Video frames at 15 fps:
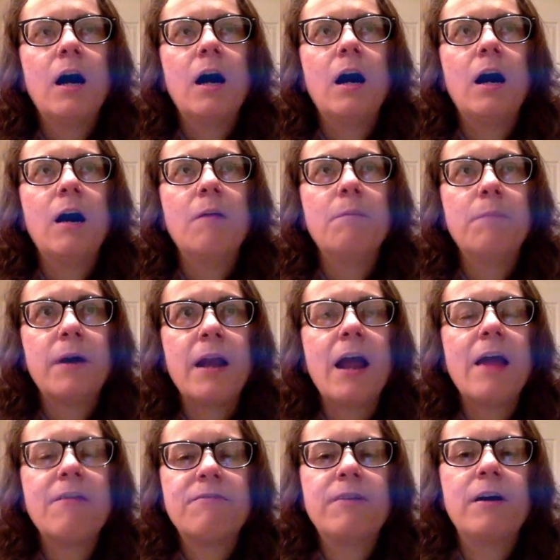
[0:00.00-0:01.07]
But
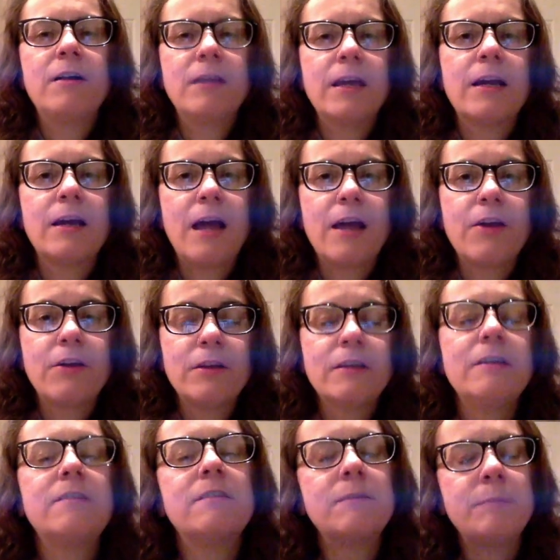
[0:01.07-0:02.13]
I felt like I could at
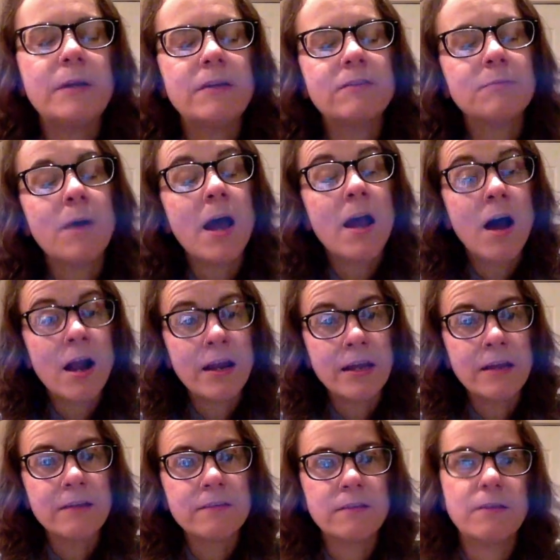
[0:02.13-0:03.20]
least speak to my
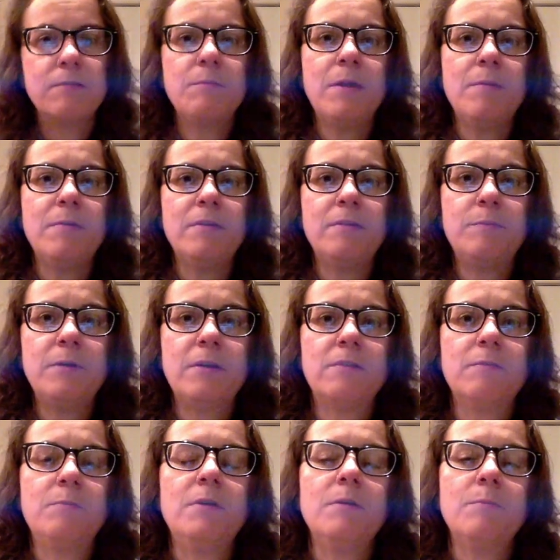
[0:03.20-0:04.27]
audience and maybe speak
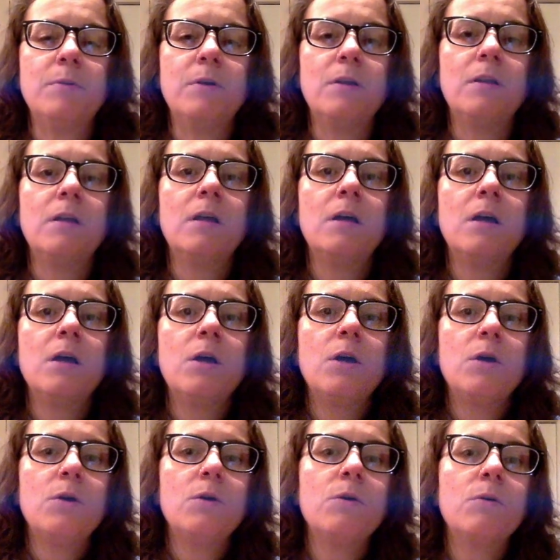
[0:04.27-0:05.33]
to people
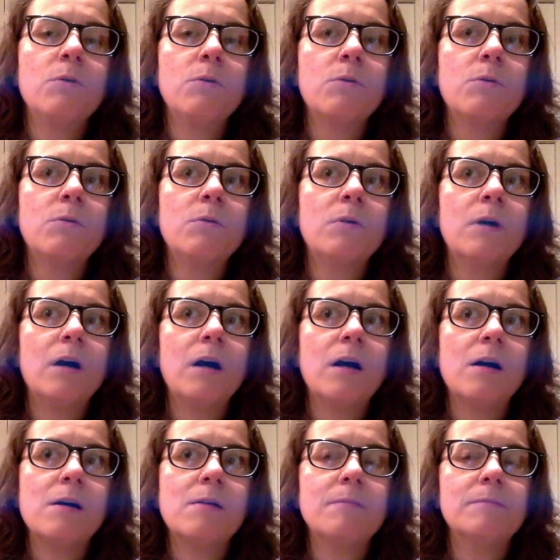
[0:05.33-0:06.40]
who
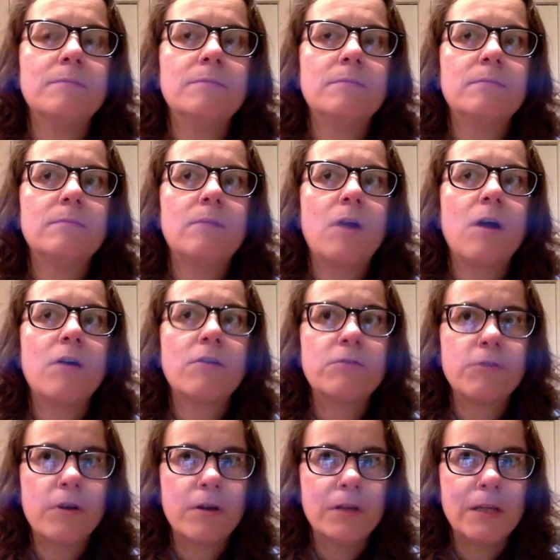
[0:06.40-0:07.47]
are
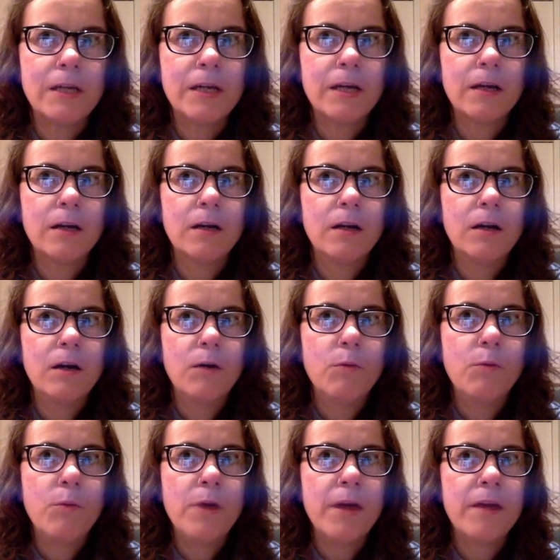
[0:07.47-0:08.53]
struggling
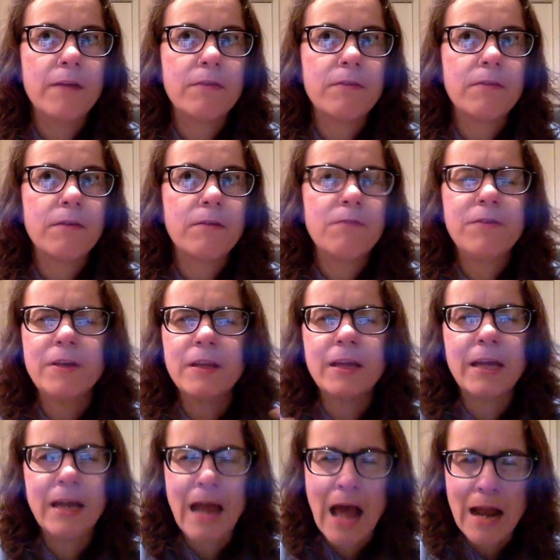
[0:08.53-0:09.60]
with
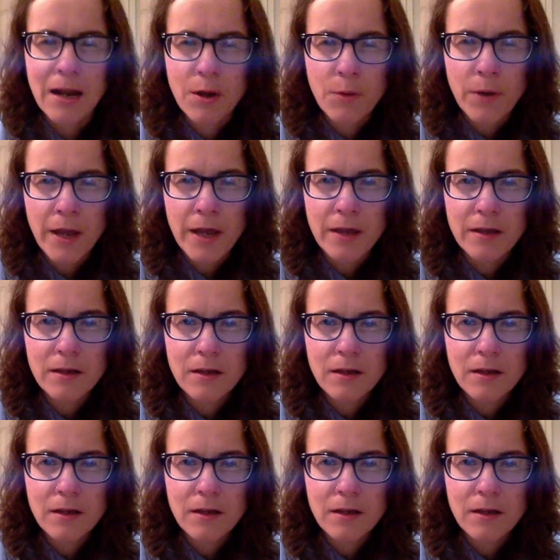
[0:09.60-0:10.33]
feeling inadequate